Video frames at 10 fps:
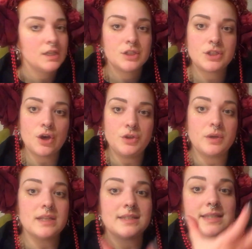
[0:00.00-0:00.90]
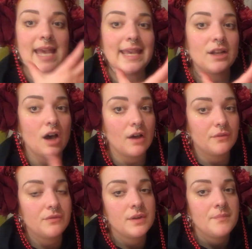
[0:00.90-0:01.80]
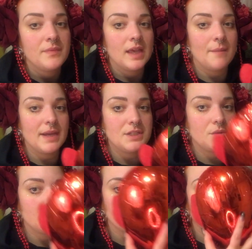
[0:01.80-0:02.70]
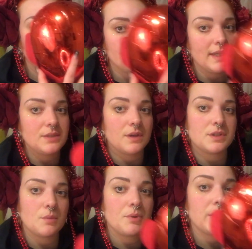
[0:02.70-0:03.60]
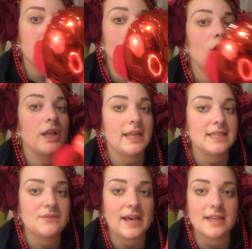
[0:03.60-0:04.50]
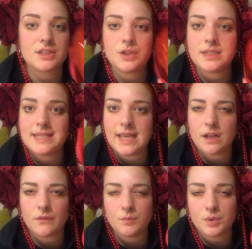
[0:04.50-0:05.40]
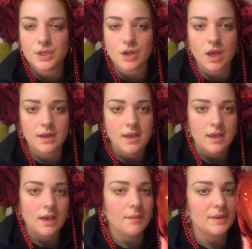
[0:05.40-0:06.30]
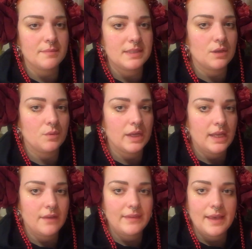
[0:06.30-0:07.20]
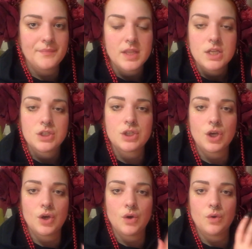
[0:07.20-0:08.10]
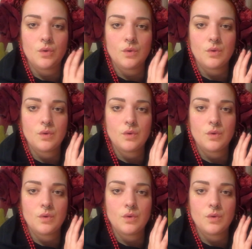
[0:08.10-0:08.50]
So you can take it off. I do want to find a way to also put it on as fast, so you can take it off and put it on, but I'm still working on that. So,